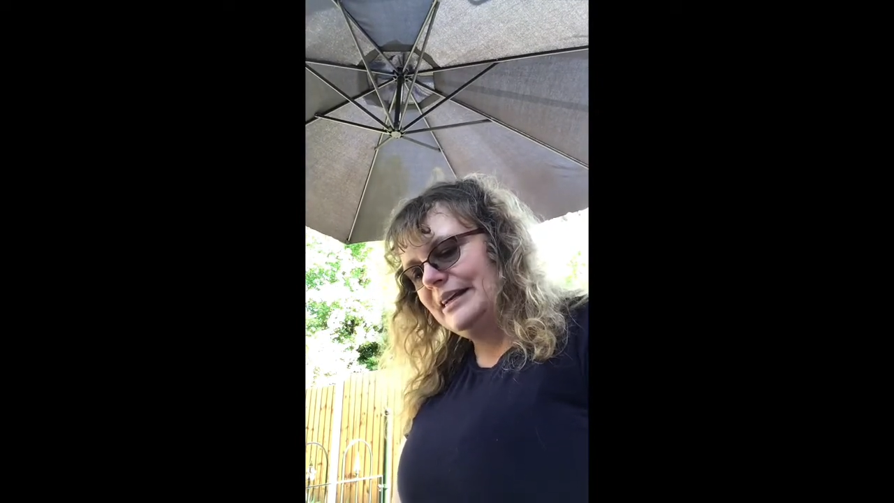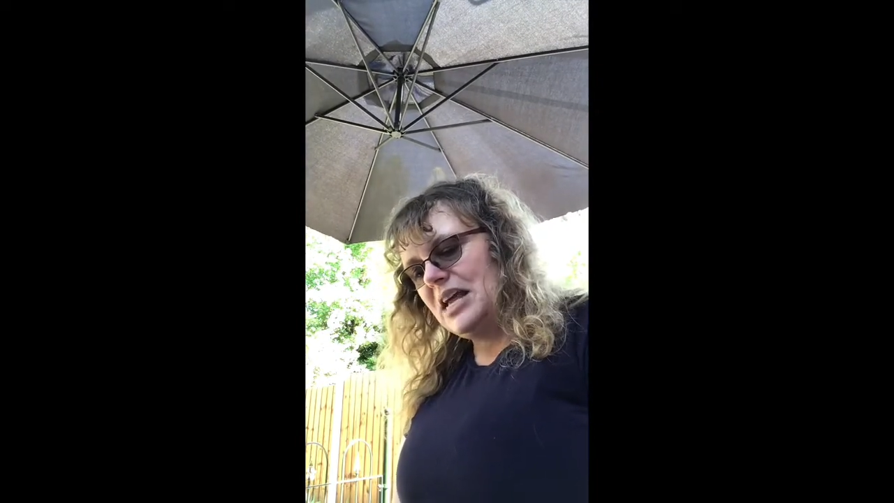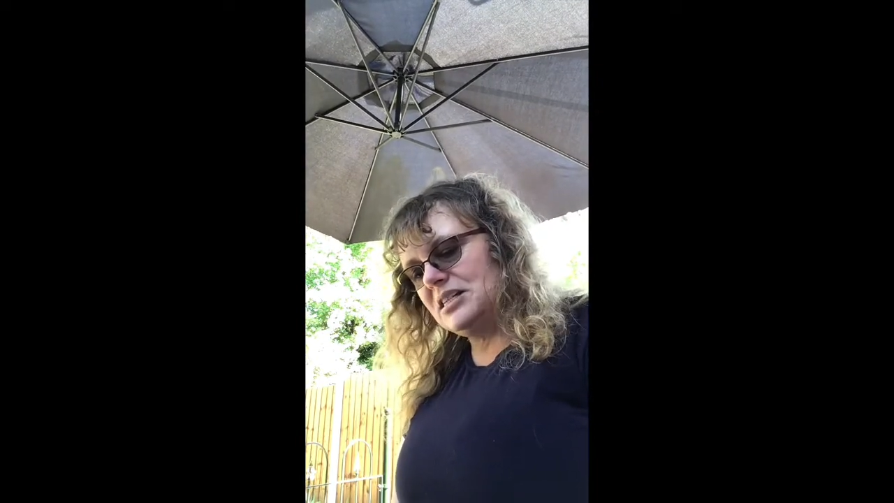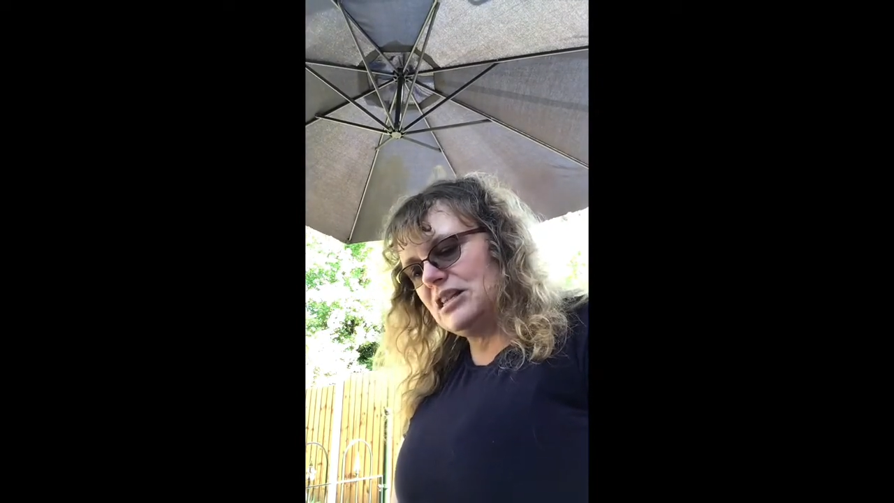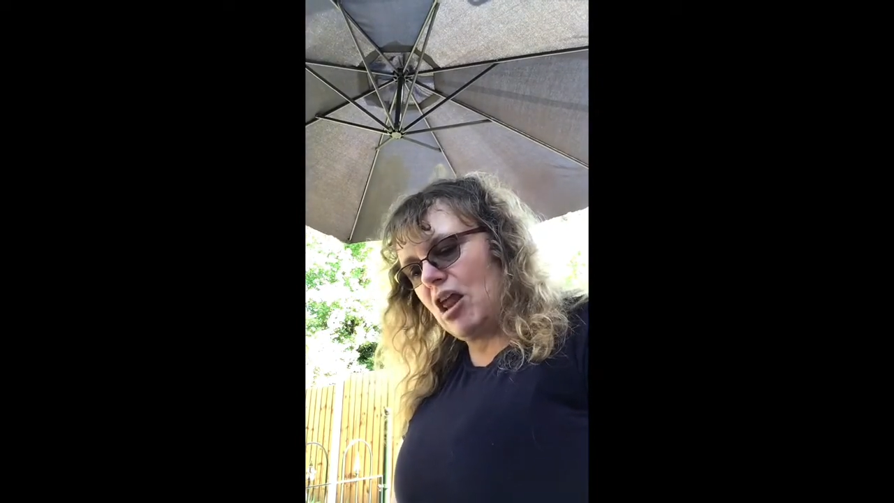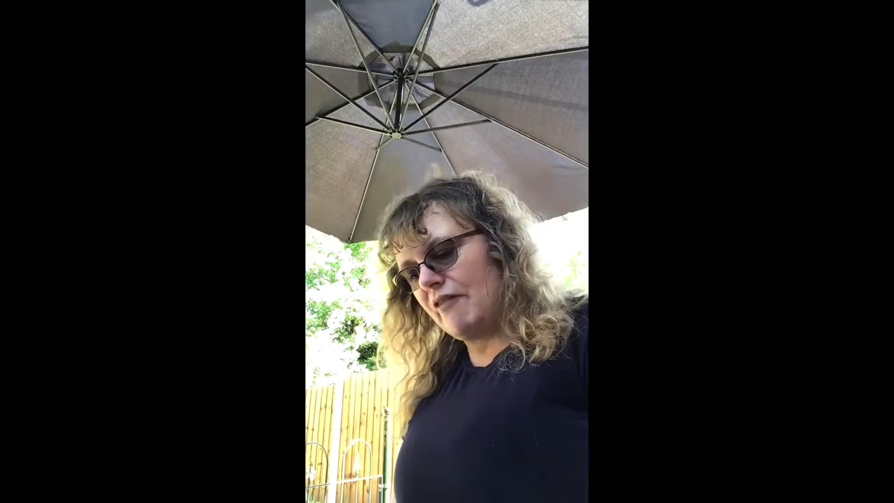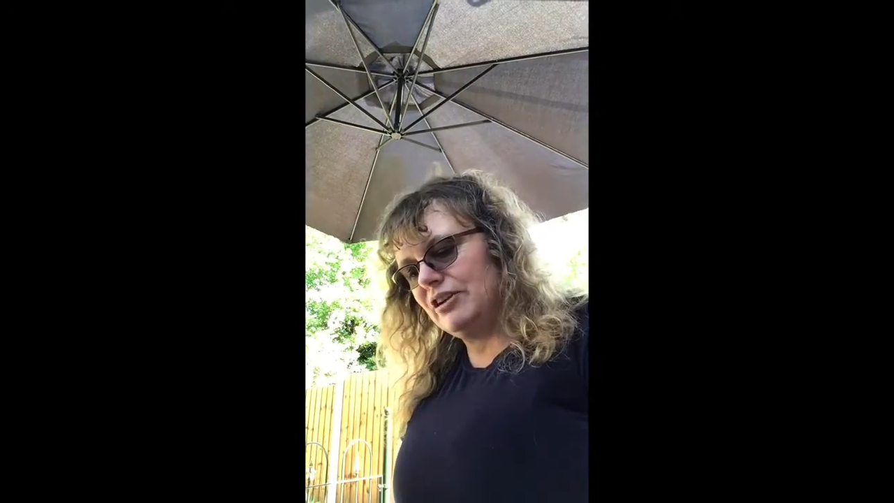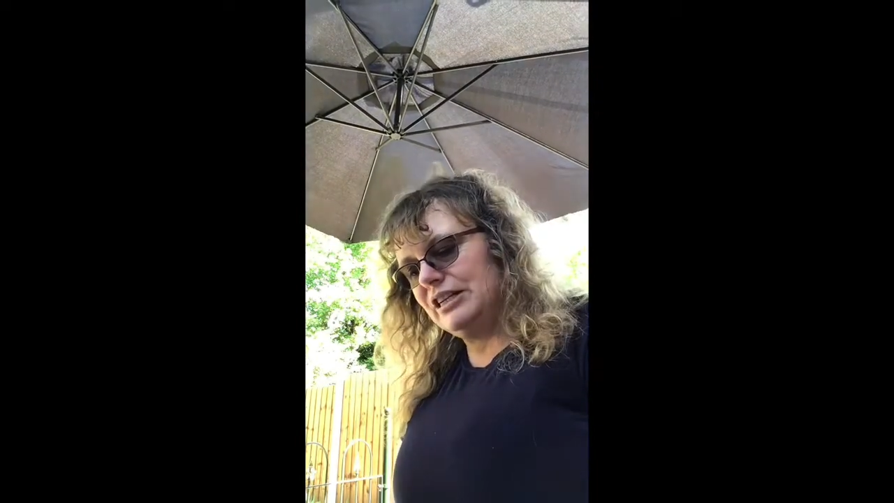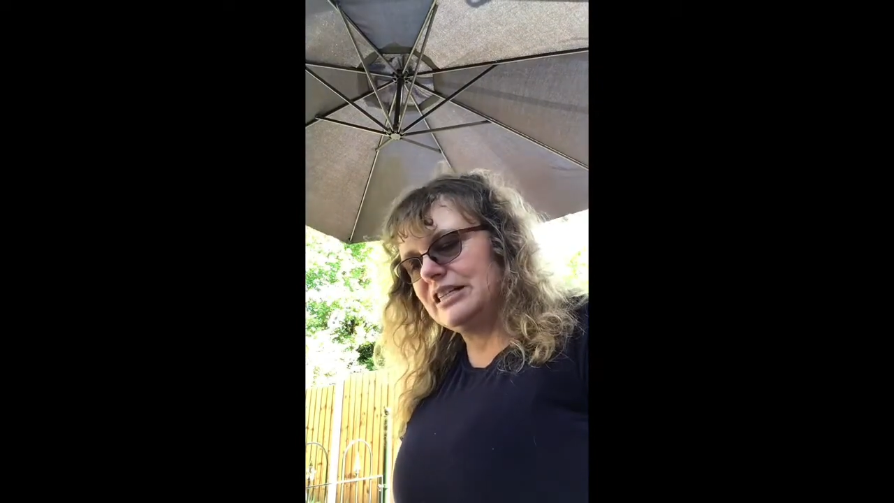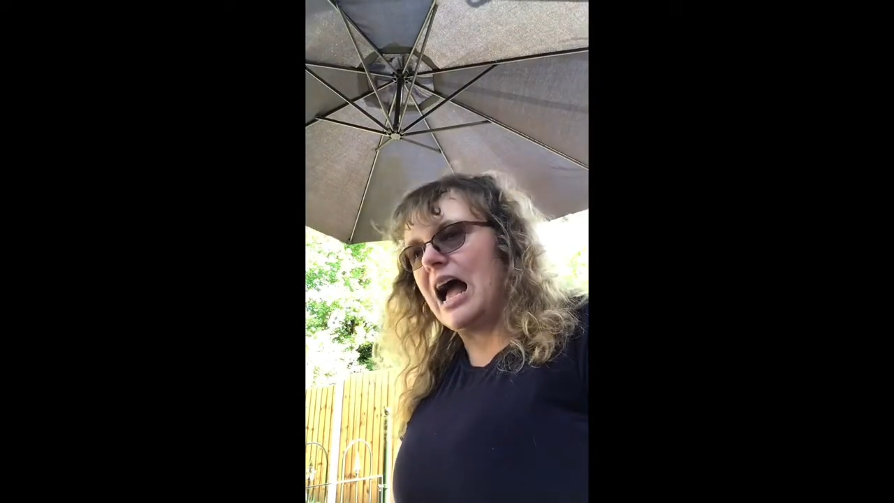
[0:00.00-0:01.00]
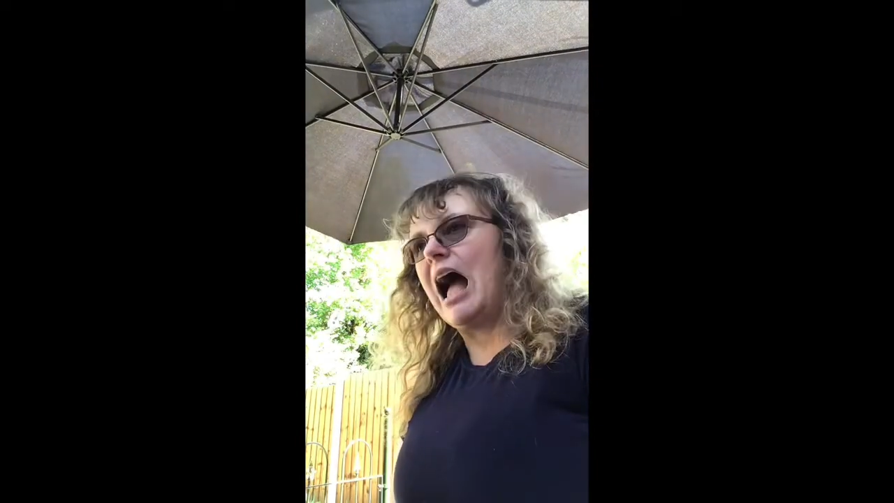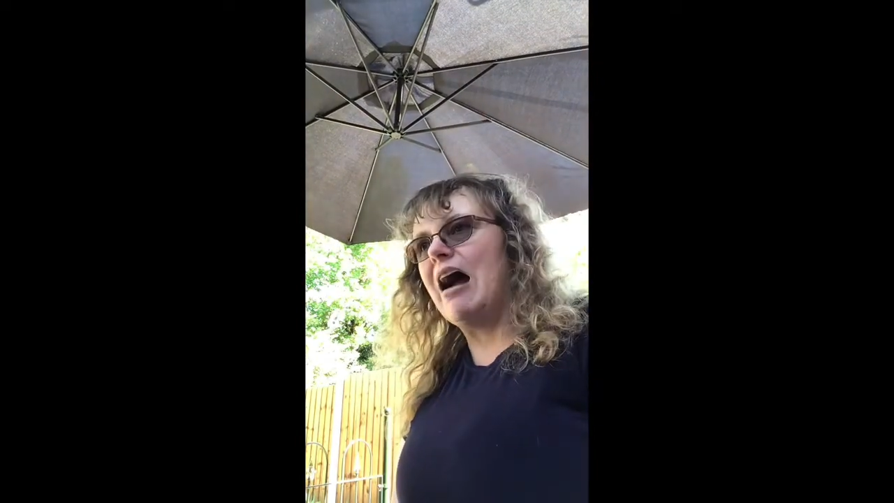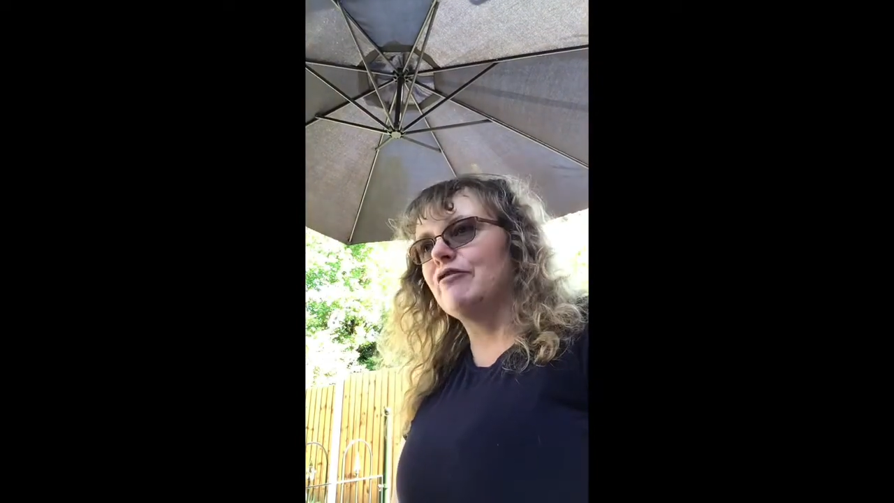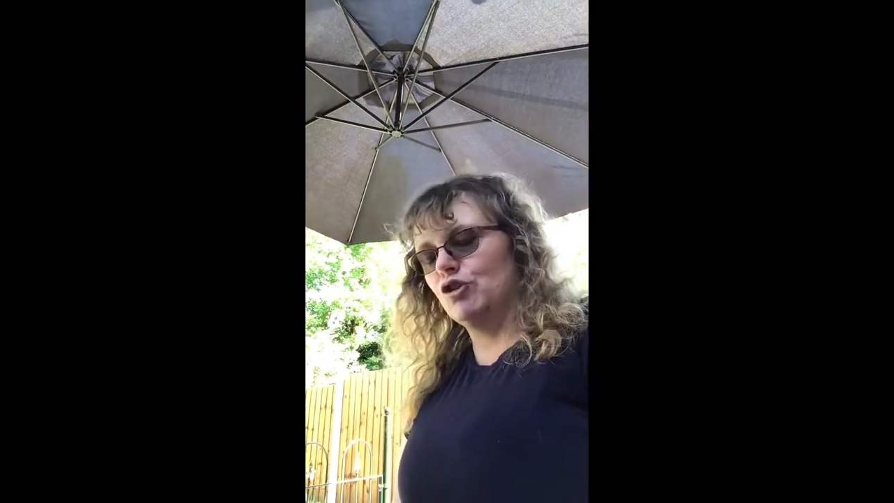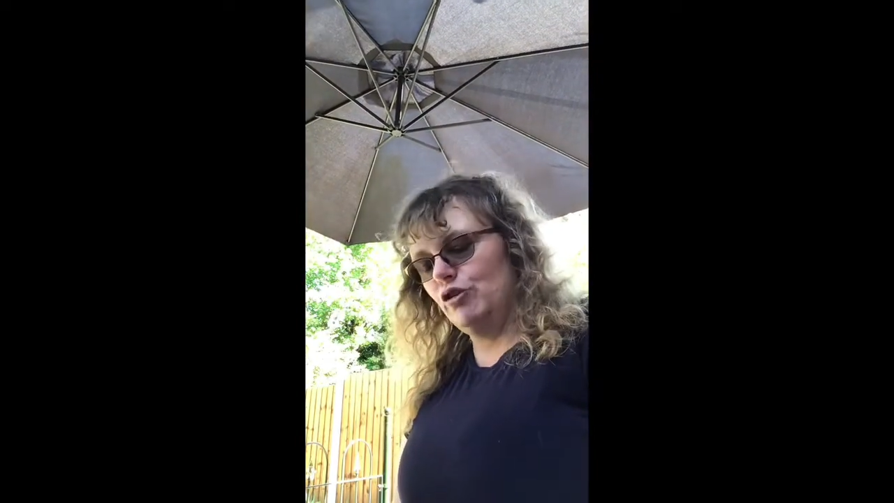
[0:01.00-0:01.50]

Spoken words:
It's lovely to have